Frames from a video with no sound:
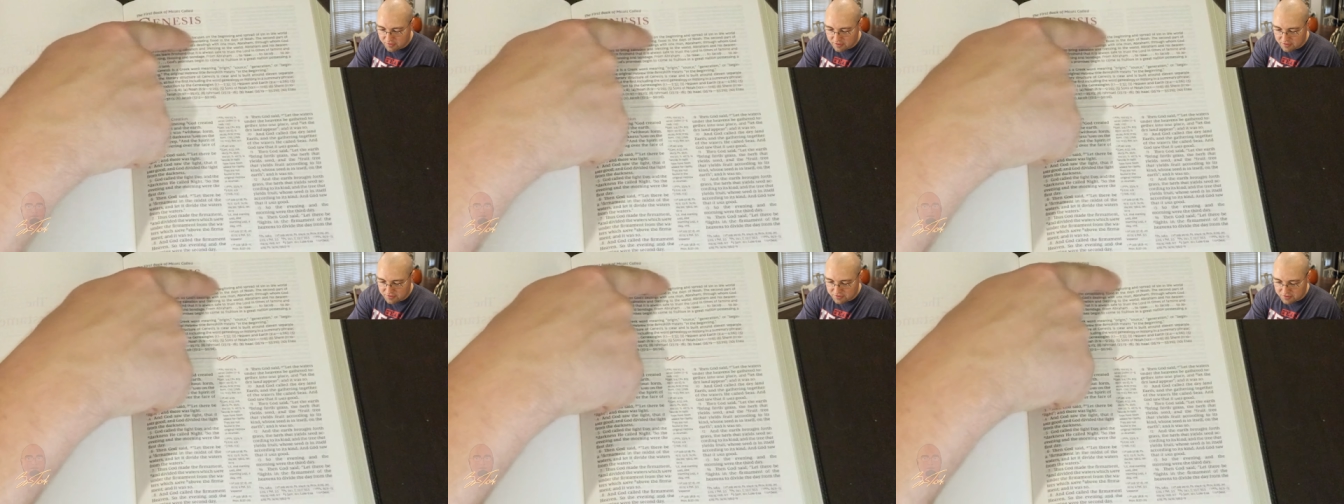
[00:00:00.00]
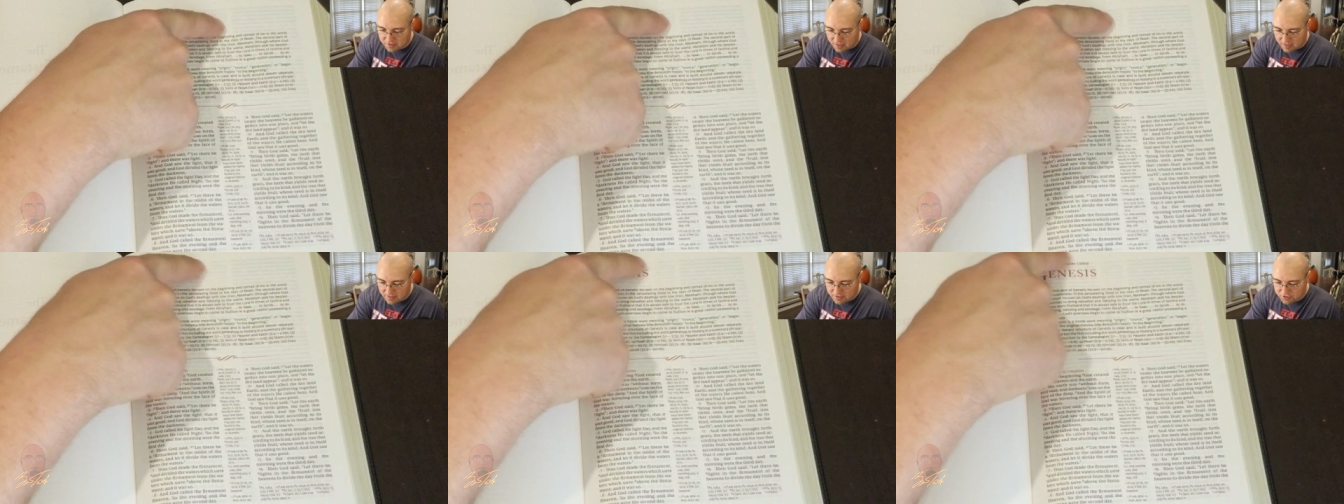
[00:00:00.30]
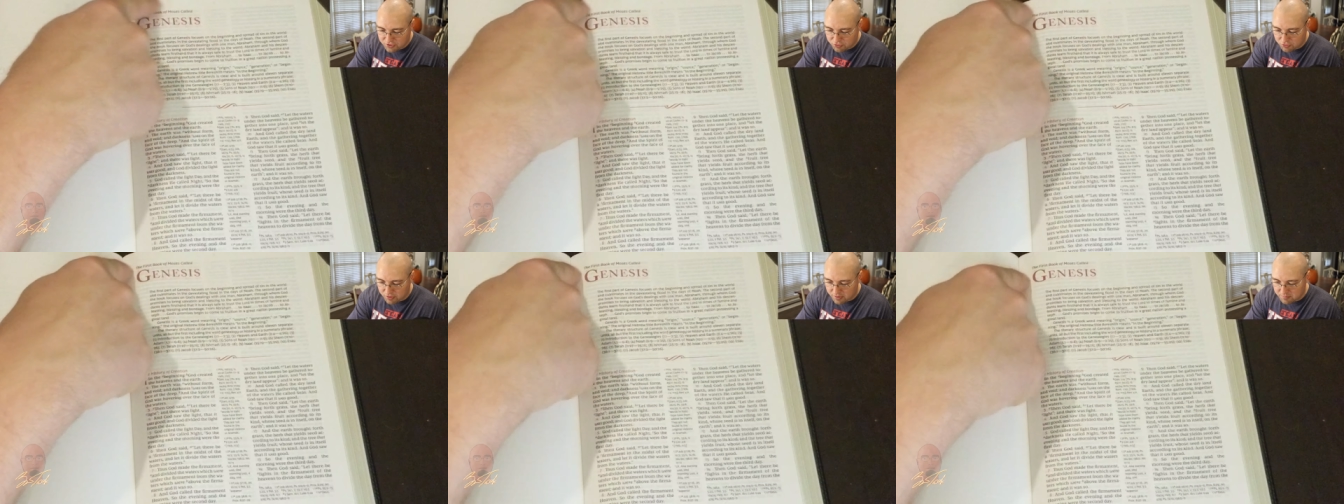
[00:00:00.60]
this
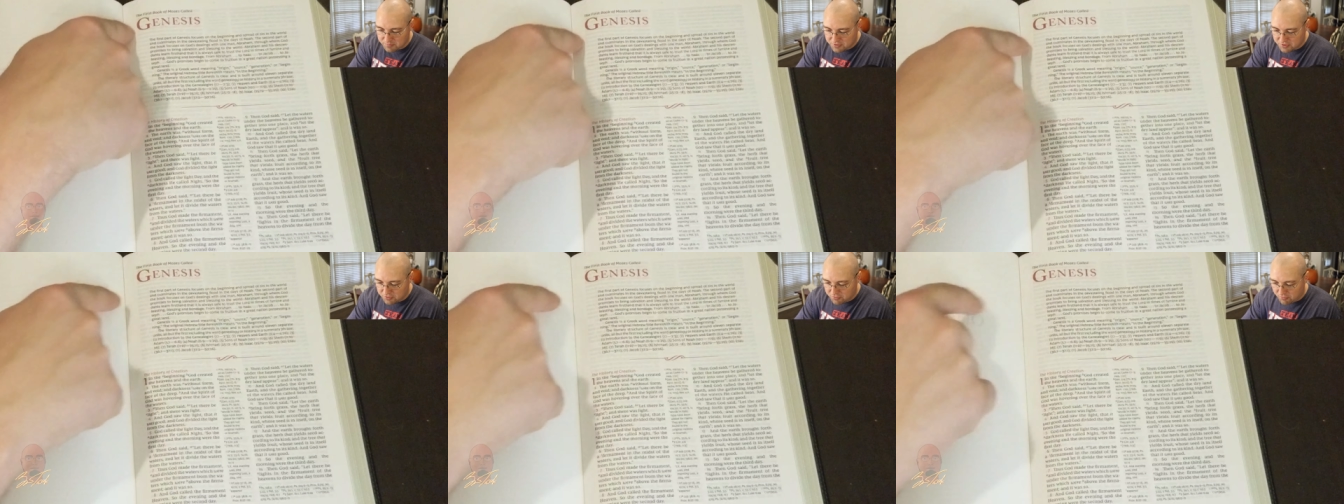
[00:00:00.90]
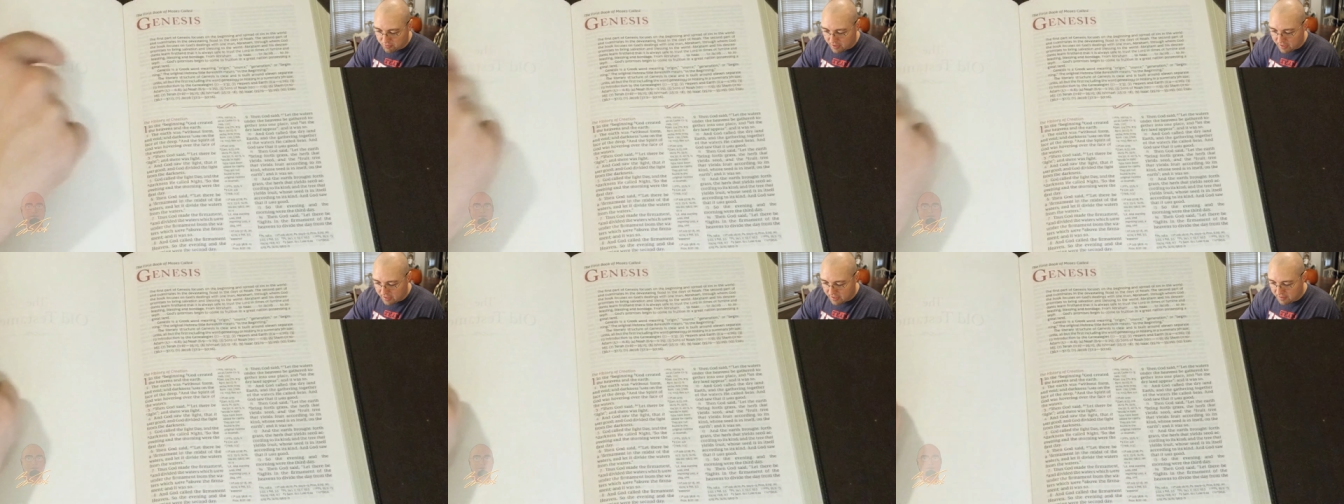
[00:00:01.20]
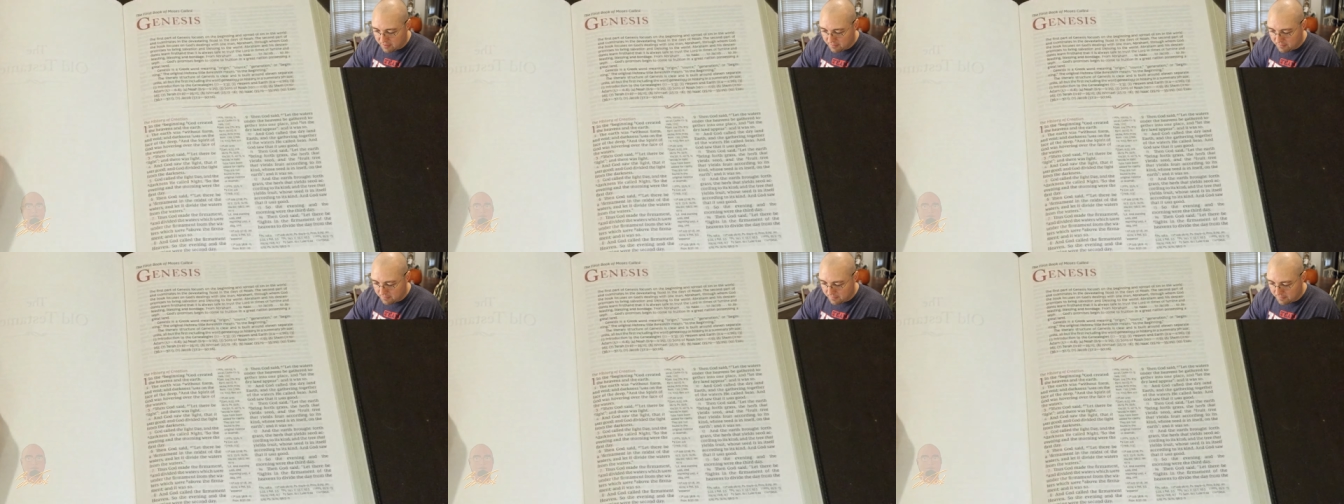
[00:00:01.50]
nice crimson
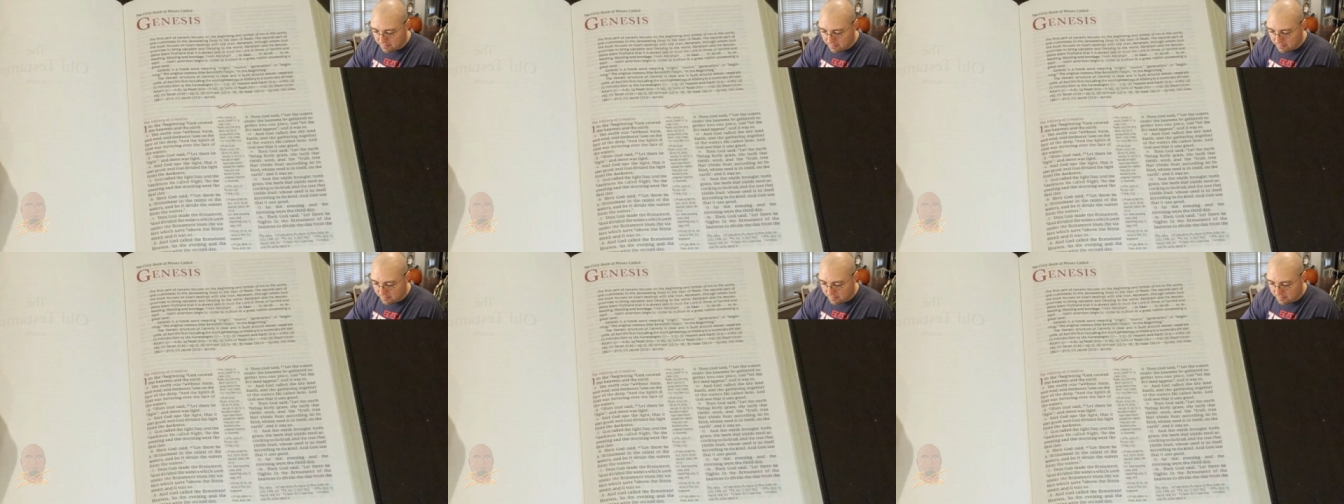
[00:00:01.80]
red.